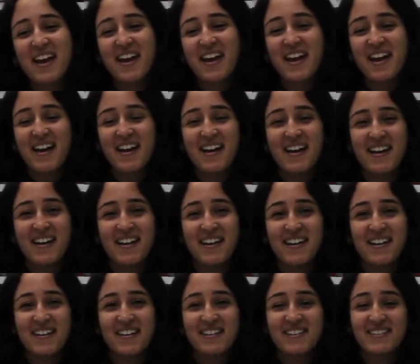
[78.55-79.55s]

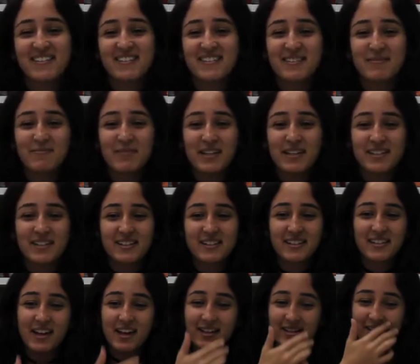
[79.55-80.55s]
and
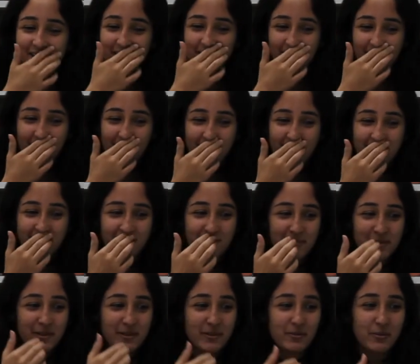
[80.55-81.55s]
basically I just like kind of
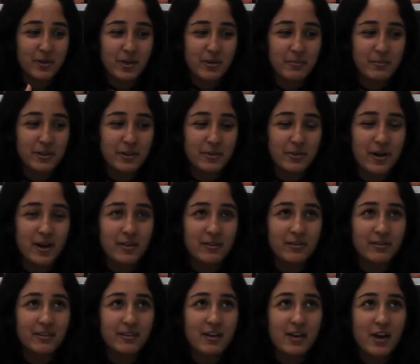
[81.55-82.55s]
want to play around.
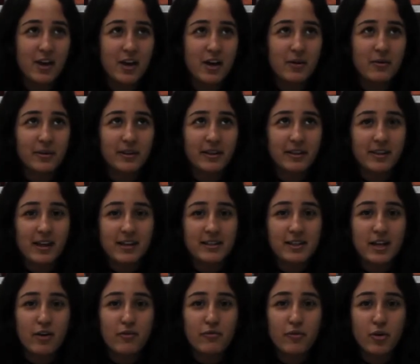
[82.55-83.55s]
But like the
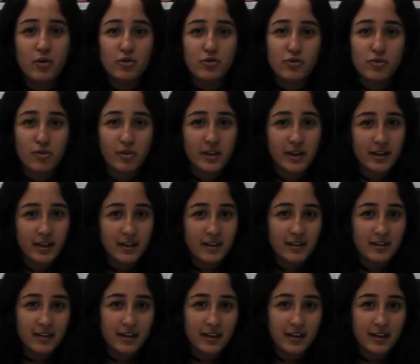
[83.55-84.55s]
idea of controlling it,
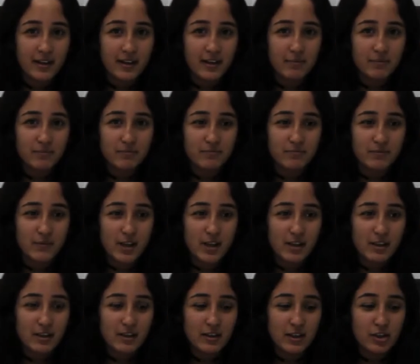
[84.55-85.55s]
like
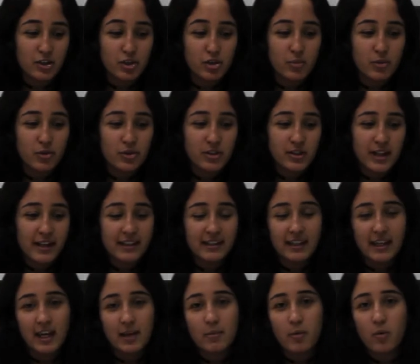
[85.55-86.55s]
it's supposed to like
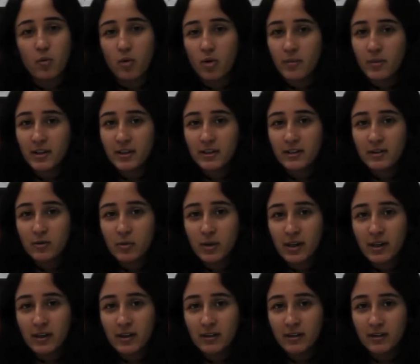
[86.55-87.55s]
tame a woman in a
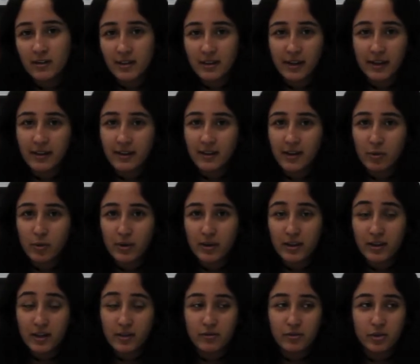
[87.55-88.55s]
way, like that way
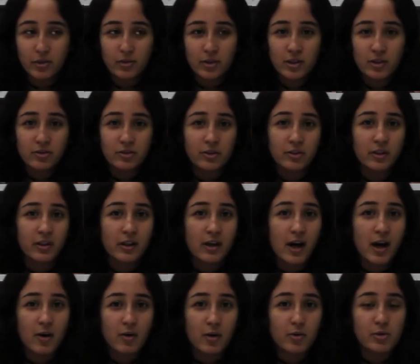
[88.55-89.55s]
that I view it, or like
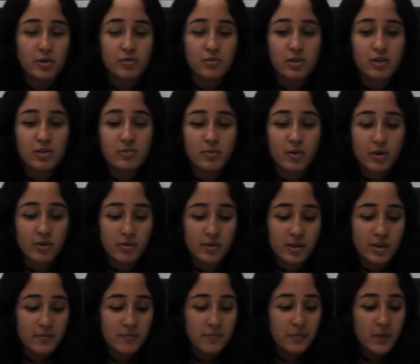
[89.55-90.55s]
how I was raised upon with
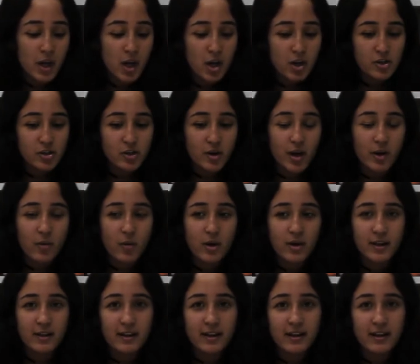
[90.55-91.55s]
it. So I want
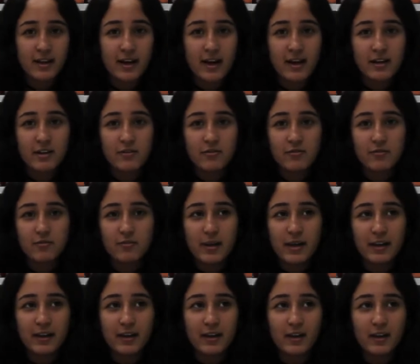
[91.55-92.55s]
to like kind of
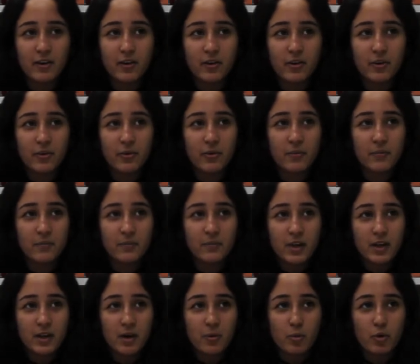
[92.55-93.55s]
make it go
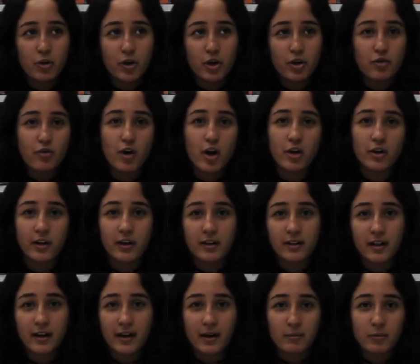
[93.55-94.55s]
more erotic.
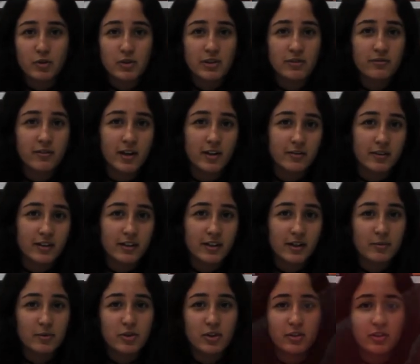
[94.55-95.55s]
Like I'm using velvet and
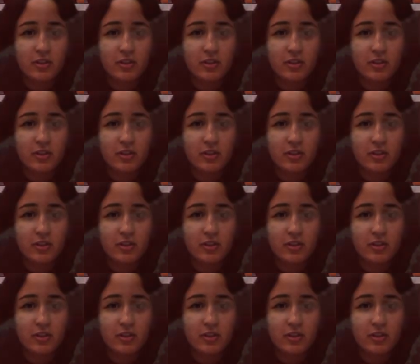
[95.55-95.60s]
I'm using the